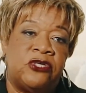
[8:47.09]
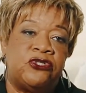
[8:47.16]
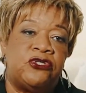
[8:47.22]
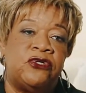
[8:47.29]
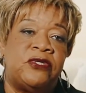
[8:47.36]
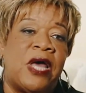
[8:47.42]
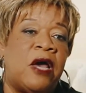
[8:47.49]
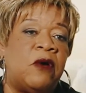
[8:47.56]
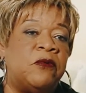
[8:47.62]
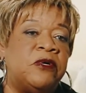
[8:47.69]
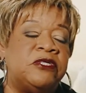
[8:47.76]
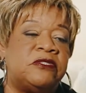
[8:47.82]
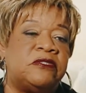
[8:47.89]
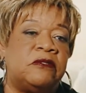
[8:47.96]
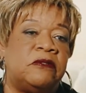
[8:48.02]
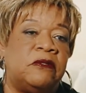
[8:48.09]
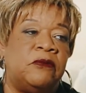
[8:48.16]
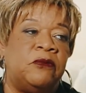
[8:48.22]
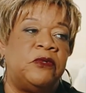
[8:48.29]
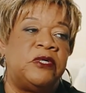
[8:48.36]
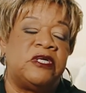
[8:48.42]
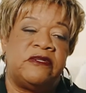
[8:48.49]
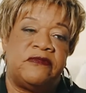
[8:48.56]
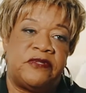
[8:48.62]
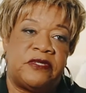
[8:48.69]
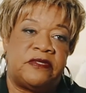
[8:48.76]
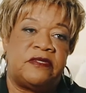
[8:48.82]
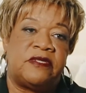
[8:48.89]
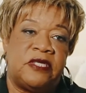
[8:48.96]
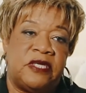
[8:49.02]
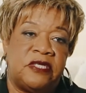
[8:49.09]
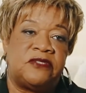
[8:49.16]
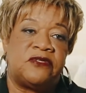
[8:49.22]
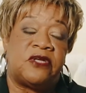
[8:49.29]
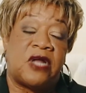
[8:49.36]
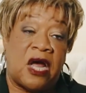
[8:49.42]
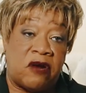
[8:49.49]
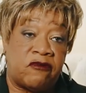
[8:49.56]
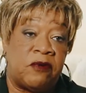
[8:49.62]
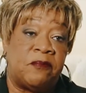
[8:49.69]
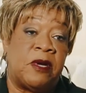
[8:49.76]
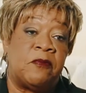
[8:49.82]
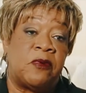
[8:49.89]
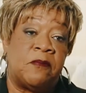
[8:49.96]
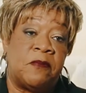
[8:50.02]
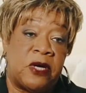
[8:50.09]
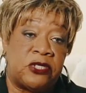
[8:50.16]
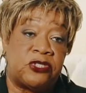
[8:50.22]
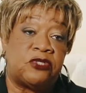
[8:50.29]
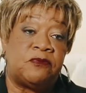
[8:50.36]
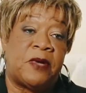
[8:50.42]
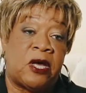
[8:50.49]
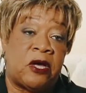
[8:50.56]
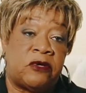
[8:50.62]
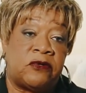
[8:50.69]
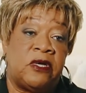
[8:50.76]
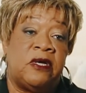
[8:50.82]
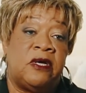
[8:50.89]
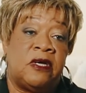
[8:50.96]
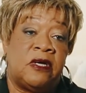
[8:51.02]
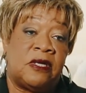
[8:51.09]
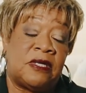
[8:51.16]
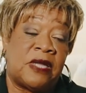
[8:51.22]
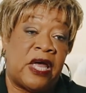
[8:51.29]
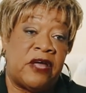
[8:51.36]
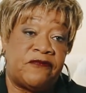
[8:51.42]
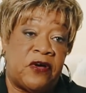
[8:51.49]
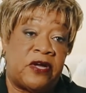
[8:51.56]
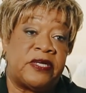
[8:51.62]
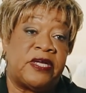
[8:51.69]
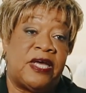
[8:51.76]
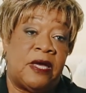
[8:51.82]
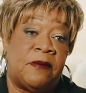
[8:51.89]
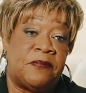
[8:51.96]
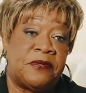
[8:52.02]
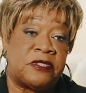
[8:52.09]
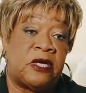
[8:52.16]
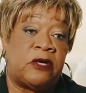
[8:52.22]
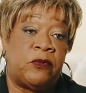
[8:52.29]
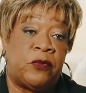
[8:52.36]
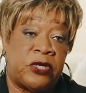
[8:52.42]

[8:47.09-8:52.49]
So that was one of the things that I remember much about life on campus at